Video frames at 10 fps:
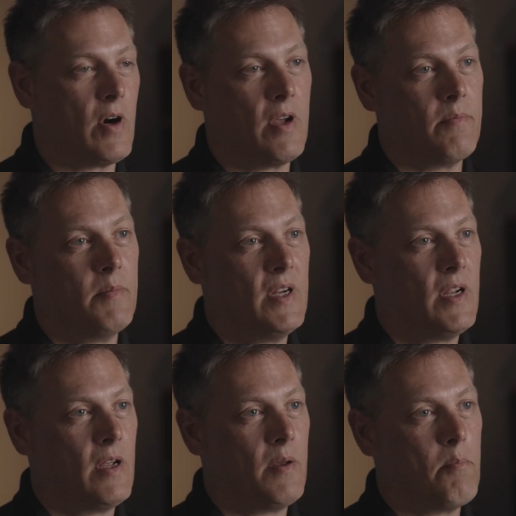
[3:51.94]
on
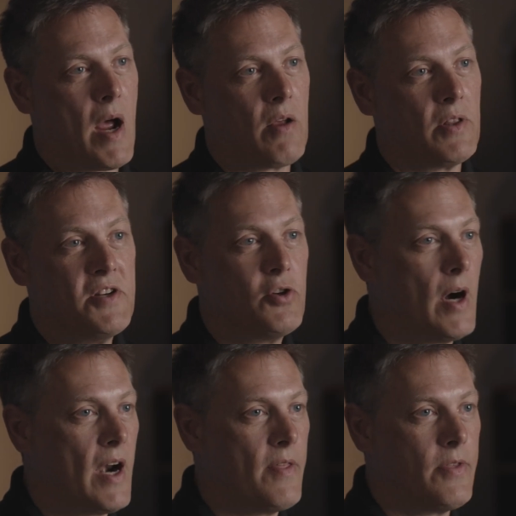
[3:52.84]
a mildly
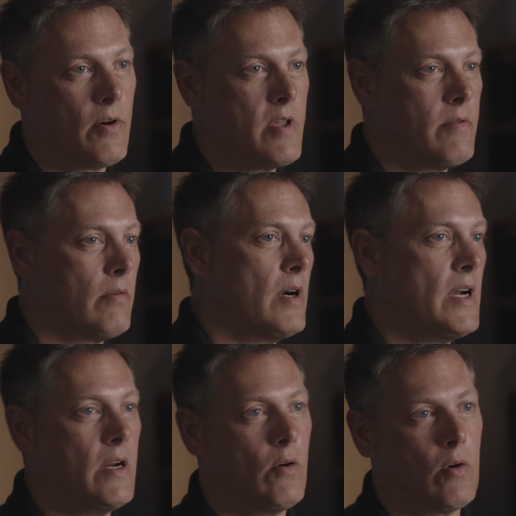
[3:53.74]
treaded
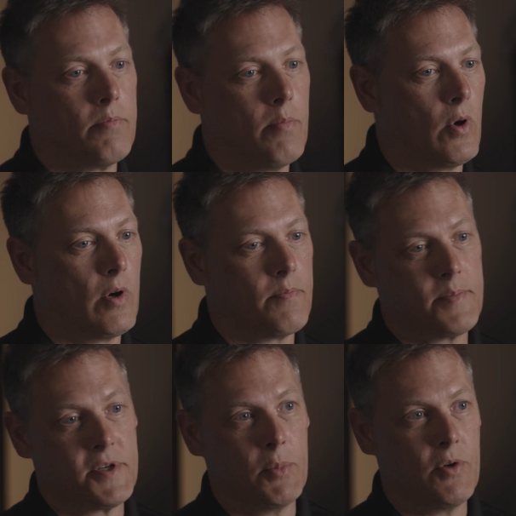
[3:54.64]
33 or
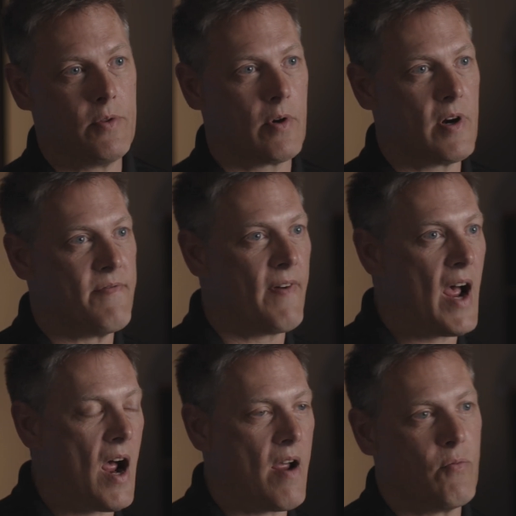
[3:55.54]
a smooth
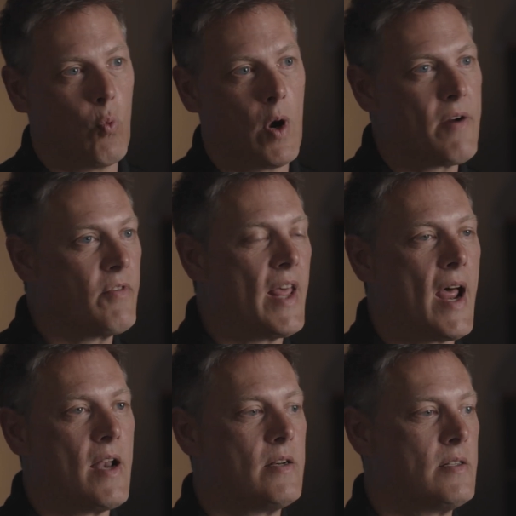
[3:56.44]
35, whatever
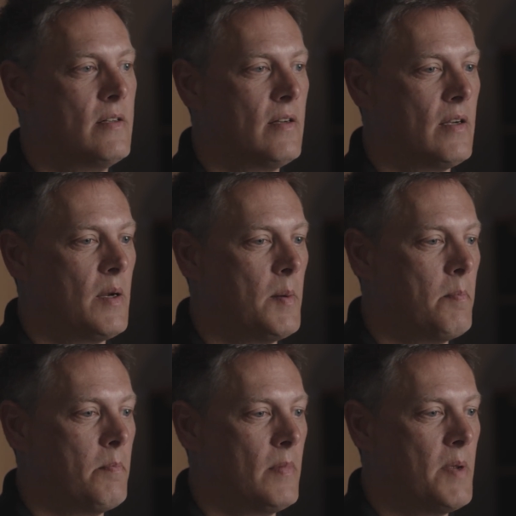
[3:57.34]
that
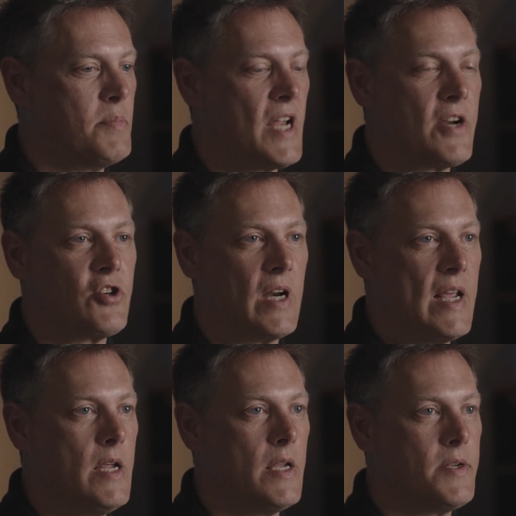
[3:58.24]
obsession
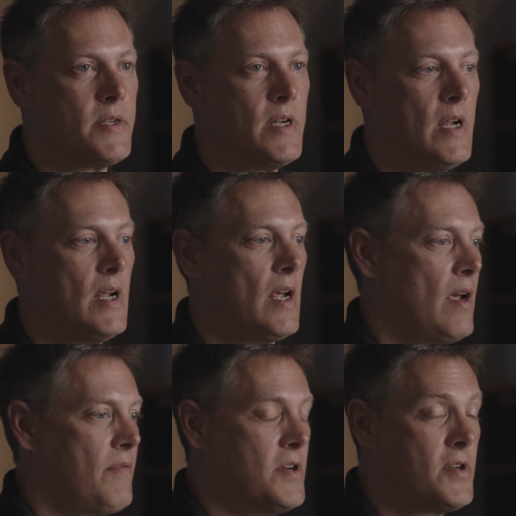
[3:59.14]
is, if you